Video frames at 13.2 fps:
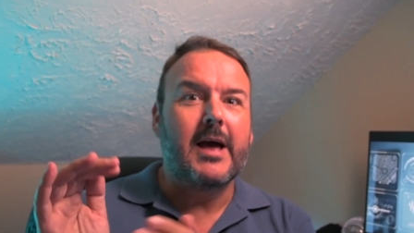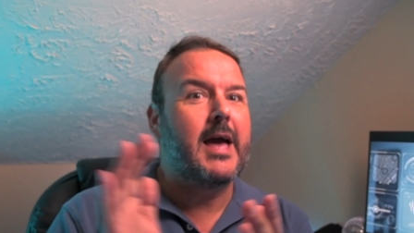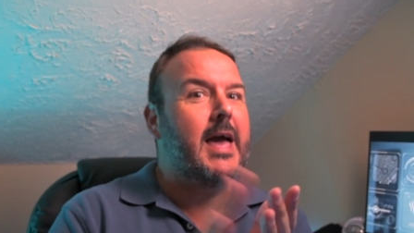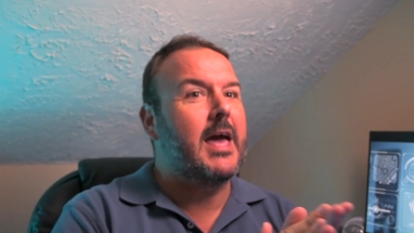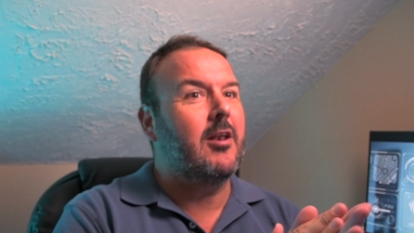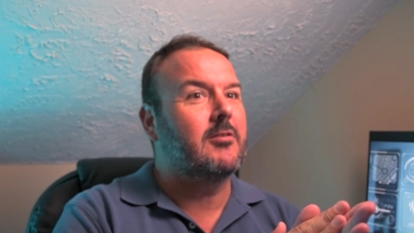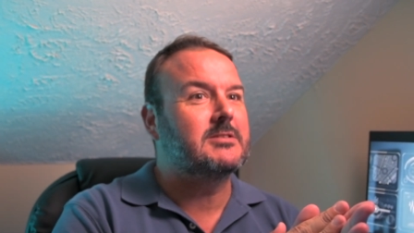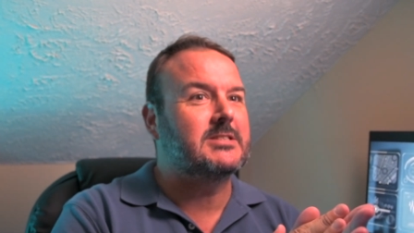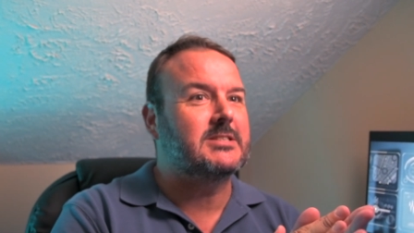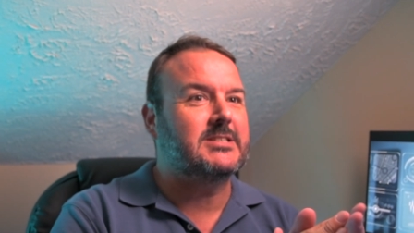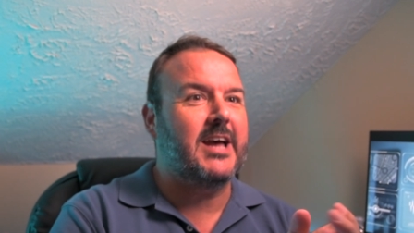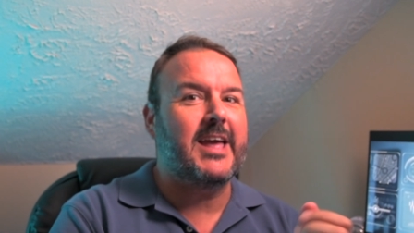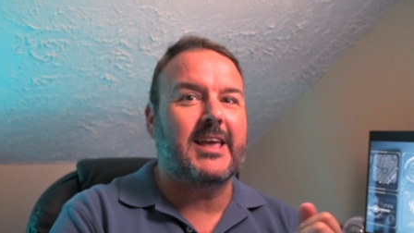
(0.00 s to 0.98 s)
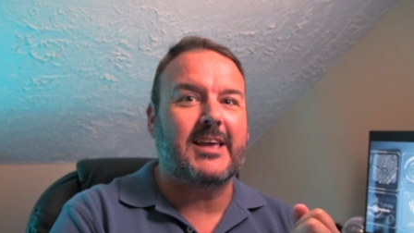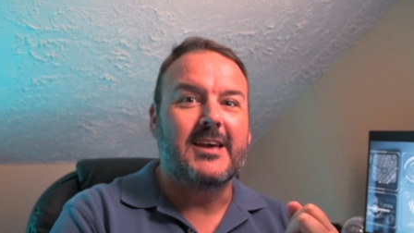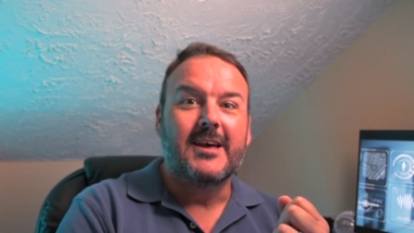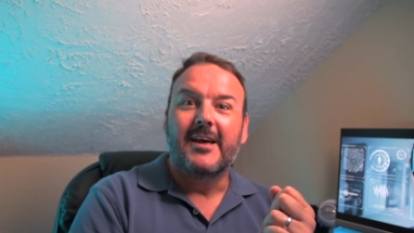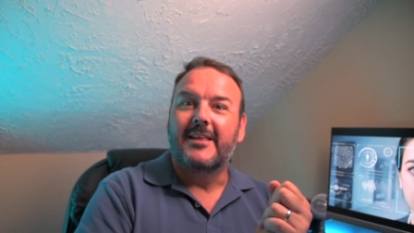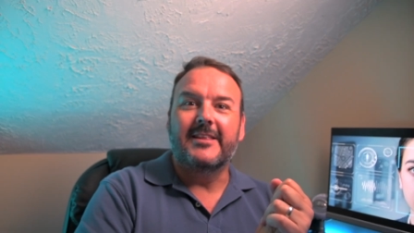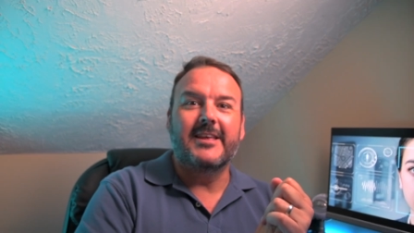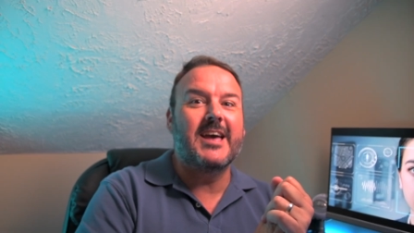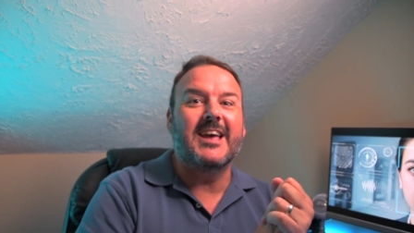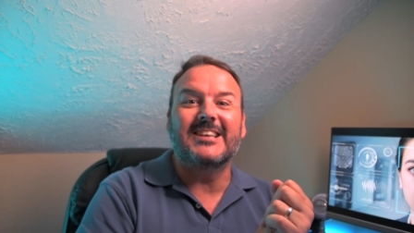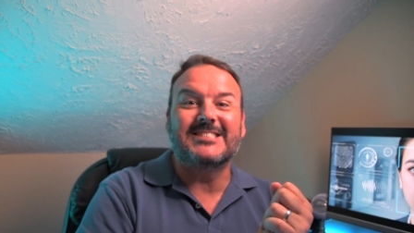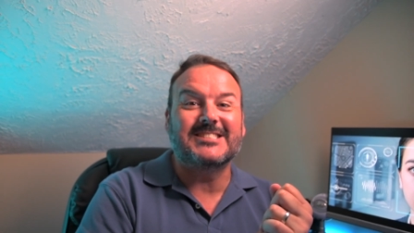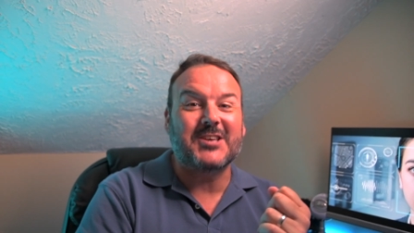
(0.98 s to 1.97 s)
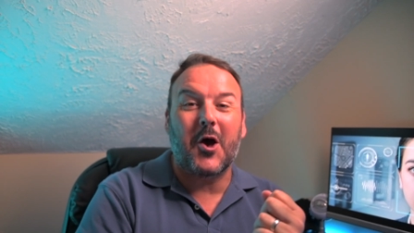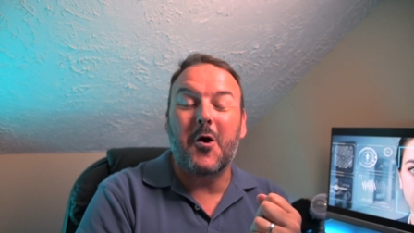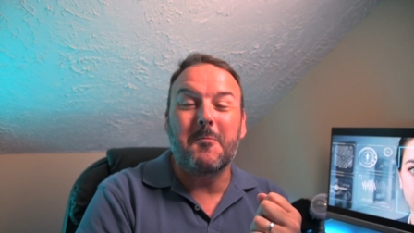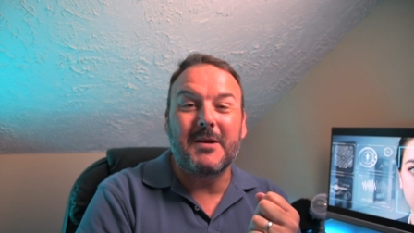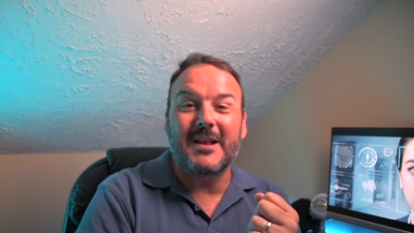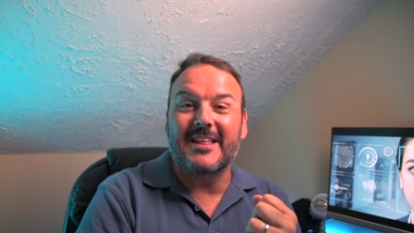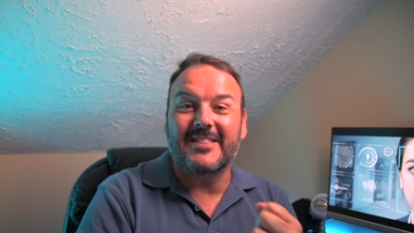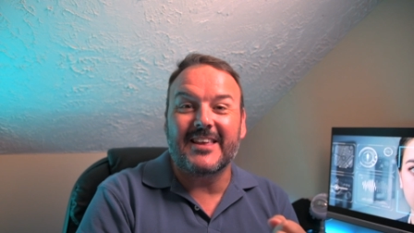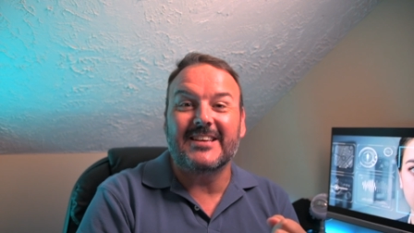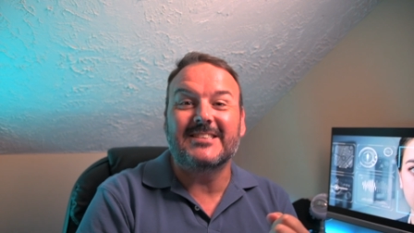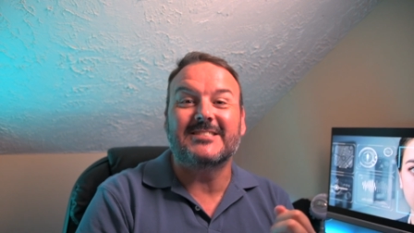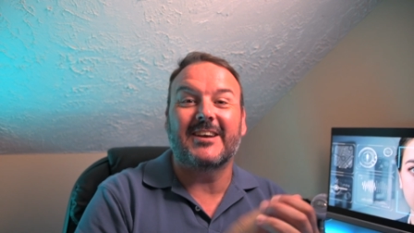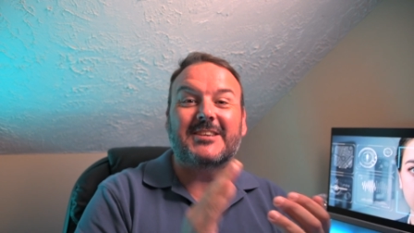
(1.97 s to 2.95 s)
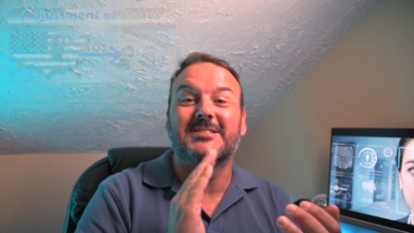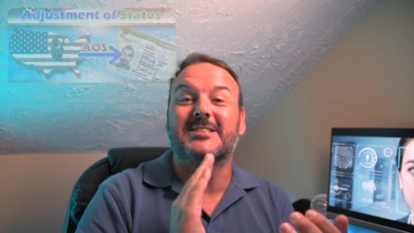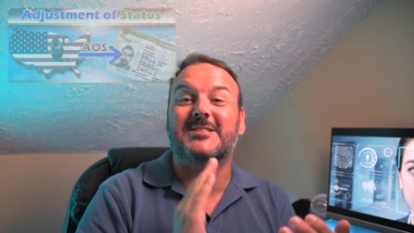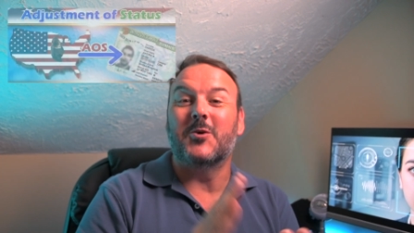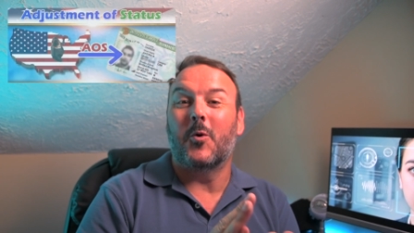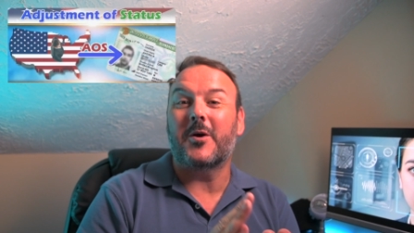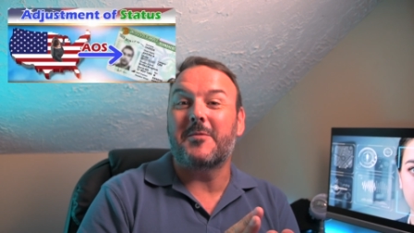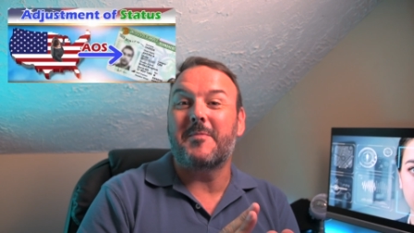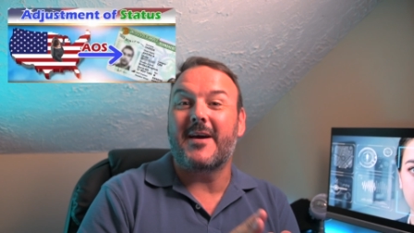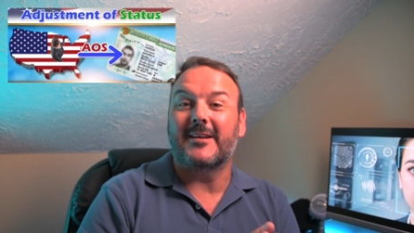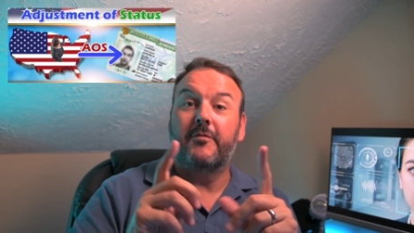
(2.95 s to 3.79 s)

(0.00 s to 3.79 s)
How long does it take? There's so many things to actually talk about.